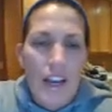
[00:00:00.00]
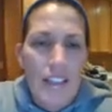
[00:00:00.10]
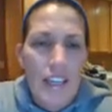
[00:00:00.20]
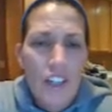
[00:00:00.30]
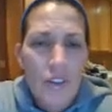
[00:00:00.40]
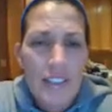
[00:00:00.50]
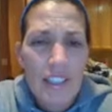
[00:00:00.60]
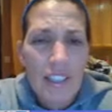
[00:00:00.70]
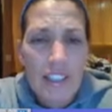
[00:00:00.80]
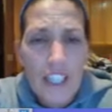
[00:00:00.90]
The
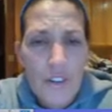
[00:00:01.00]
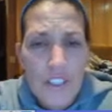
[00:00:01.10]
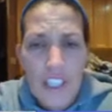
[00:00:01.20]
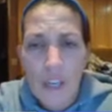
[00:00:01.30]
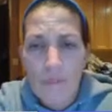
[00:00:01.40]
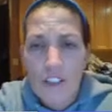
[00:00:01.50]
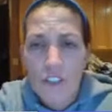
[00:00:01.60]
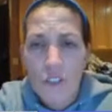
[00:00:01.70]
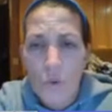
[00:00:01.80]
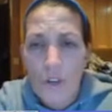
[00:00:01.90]
increasing and decreasing, I'm not
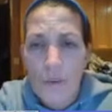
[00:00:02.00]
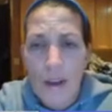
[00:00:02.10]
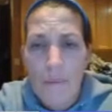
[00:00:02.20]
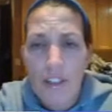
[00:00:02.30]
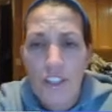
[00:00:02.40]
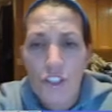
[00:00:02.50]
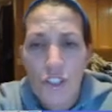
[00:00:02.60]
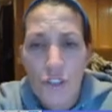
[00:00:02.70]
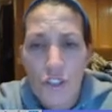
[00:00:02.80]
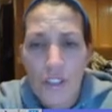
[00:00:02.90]
so worried about because it's
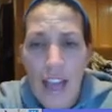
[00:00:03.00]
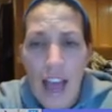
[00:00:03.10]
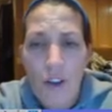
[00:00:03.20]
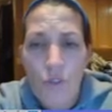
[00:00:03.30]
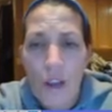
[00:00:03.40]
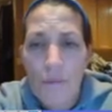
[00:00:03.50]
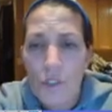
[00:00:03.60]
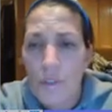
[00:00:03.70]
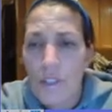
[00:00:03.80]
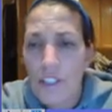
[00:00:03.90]
usually halfway
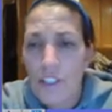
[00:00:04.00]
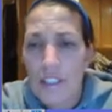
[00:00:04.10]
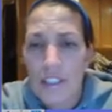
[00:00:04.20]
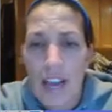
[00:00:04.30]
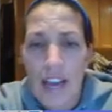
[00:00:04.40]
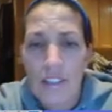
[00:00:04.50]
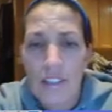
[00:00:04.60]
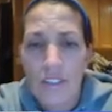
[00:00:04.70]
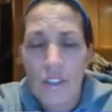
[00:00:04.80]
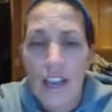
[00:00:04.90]
between each of these
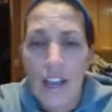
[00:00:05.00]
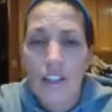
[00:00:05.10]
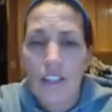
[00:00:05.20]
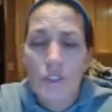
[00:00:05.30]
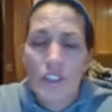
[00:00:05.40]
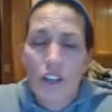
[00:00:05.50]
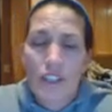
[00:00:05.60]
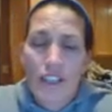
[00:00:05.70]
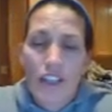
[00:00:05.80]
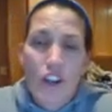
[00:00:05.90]
guys, okay? Until we start to
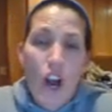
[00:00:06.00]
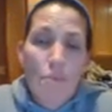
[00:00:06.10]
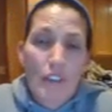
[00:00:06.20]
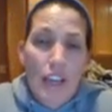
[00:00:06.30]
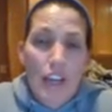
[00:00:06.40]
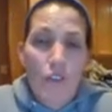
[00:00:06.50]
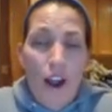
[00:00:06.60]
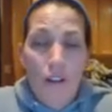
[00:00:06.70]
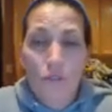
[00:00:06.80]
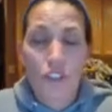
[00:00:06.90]
get into complicated
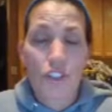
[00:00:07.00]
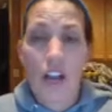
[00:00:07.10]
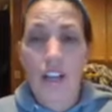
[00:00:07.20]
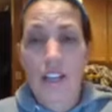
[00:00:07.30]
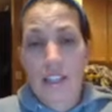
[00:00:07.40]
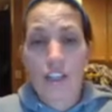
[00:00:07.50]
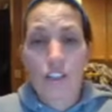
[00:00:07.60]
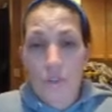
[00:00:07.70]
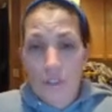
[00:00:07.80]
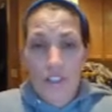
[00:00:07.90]
graphs, which you're not going to get
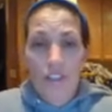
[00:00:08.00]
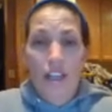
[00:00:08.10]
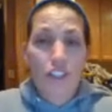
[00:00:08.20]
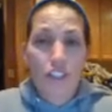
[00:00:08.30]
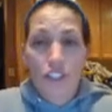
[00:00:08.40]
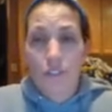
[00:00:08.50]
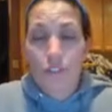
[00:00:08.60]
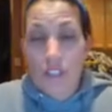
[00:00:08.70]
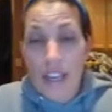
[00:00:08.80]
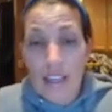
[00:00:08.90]
into until next year if
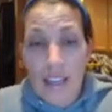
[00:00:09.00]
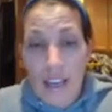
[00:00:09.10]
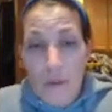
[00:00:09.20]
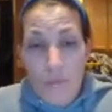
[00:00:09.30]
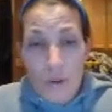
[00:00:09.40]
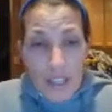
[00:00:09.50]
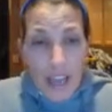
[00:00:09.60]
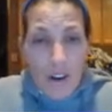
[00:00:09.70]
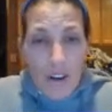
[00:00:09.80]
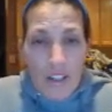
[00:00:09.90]
you take
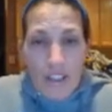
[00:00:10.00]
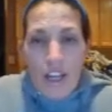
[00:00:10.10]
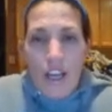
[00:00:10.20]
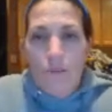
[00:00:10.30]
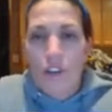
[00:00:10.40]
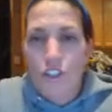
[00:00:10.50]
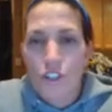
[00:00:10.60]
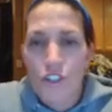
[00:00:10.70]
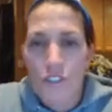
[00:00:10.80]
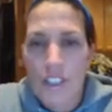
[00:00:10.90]
pre-cal, but it's
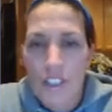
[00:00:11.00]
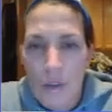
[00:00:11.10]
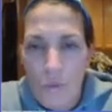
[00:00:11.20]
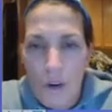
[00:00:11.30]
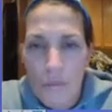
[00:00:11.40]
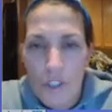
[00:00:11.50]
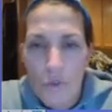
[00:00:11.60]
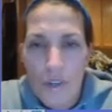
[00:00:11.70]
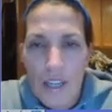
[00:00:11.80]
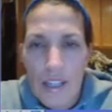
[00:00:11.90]
usually somewhere
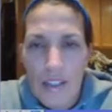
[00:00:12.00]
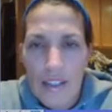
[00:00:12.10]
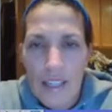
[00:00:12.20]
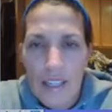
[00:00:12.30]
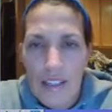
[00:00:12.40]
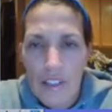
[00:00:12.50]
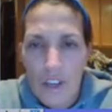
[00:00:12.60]
between the,